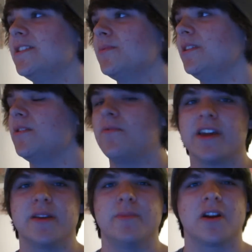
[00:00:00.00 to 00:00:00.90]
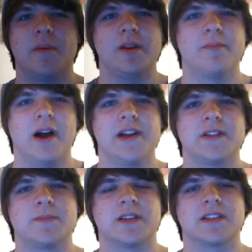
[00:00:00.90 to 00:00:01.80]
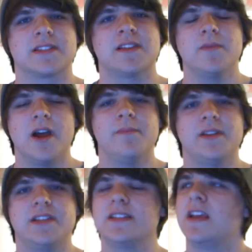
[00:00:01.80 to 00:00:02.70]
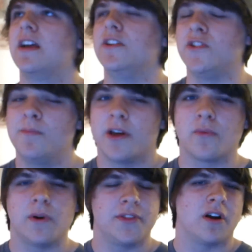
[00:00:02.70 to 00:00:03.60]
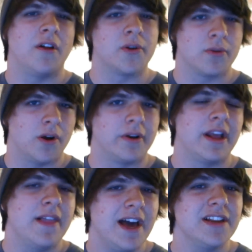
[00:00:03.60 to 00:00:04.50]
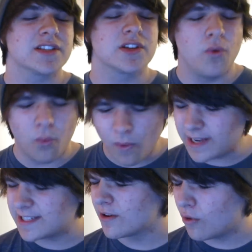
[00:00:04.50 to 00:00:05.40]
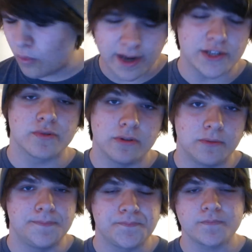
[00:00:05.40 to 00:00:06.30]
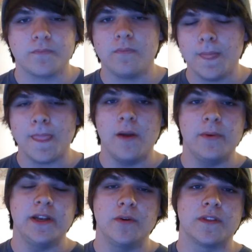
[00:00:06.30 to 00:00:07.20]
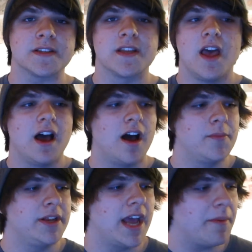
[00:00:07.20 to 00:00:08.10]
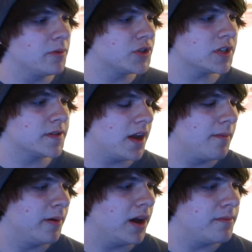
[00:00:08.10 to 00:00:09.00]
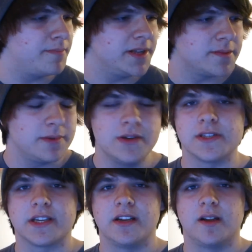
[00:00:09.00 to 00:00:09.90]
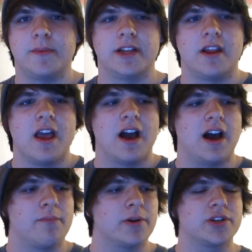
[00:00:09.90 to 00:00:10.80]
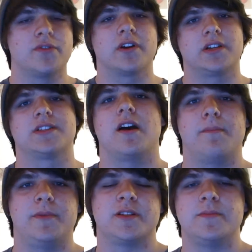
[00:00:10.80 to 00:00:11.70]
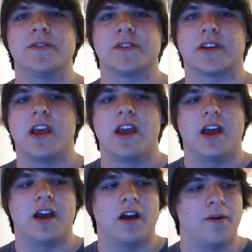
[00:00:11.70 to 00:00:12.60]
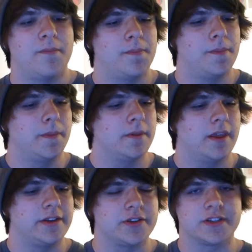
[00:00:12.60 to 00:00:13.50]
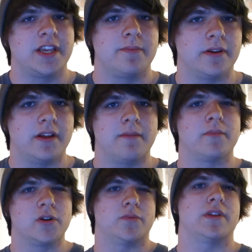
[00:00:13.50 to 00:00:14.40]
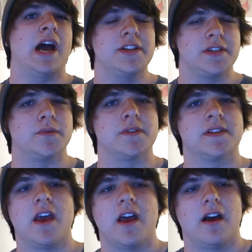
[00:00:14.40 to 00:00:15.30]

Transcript: that's what I don't like about company buyouts because some companies do better when they're on their own. And that is quite, quite true. And we know this. I mean, Apple just uh, bought Beats Music, and I mean, I'm pretty sure they're going to stop Beats Music um, and just keep it and merge it with iTunes.